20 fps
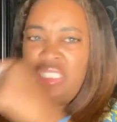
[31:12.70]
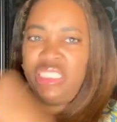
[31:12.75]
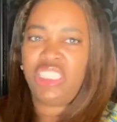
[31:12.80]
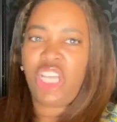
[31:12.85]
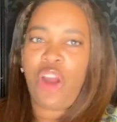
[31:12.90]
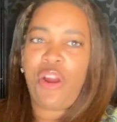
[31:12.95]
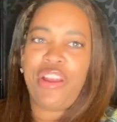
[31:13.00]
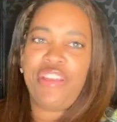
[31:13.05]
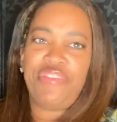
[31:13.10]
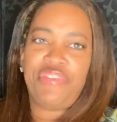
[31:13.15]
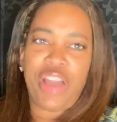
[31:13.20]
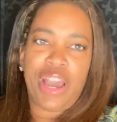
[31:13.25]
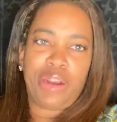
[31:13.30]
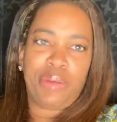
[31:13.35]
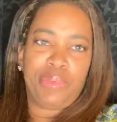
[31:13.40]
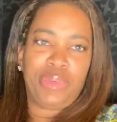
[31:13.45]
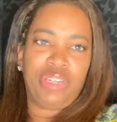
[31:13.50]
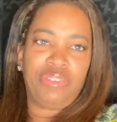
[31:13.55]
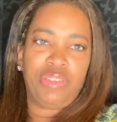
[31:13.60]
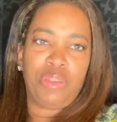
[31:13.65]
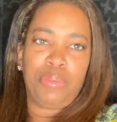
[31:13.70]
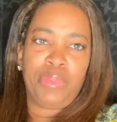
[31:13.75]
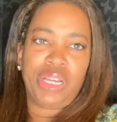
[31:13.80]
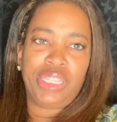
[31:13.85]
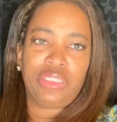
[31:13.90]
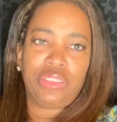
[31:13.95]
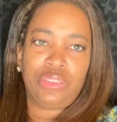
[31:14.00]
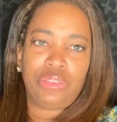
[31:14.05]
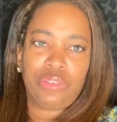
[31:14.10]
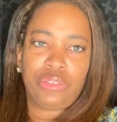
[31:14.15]
sorry fat above the
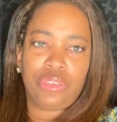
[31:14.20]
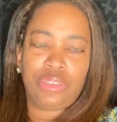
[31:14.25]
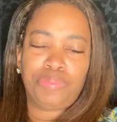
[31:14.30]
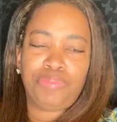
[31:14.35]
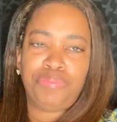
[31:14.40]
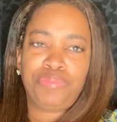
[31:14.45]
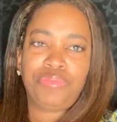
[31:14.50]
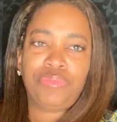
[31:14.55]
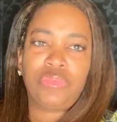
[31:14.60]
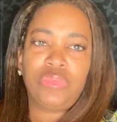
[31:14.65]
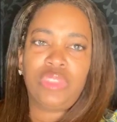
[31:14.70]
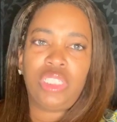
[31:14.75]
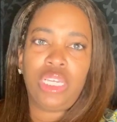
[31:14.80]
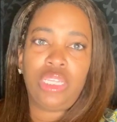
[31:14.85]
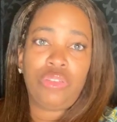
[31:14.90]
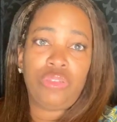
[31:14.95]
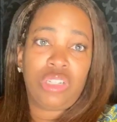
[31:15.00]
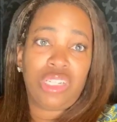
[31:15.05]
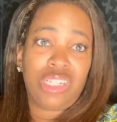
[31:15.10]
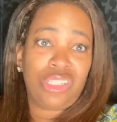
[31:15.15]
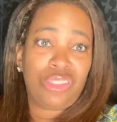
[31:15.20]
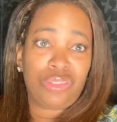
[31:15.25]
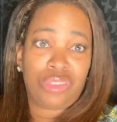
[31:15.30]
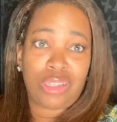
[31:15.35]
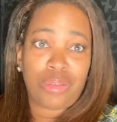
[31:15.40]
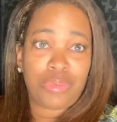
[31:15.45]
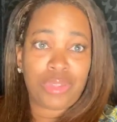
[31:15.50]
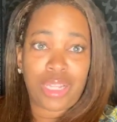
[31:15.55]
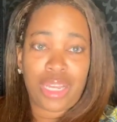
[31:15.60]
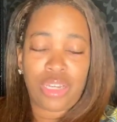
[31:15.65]
muscles then you could do
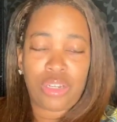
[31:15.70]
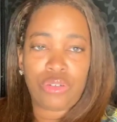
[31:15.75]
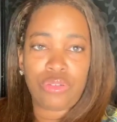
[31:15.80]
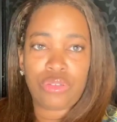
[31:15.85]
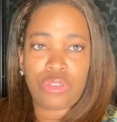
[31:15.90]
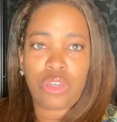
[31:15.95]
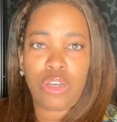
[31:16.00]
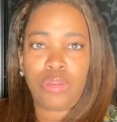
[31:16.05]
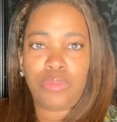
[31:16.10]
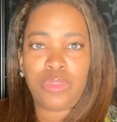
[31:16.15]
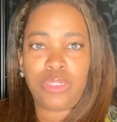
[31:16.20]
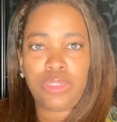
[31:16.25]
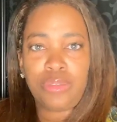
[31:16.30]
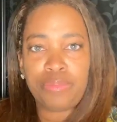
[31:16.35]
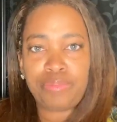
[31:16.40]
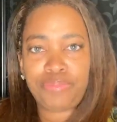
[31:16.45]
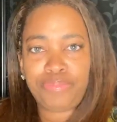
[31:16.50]
something like cool sculpting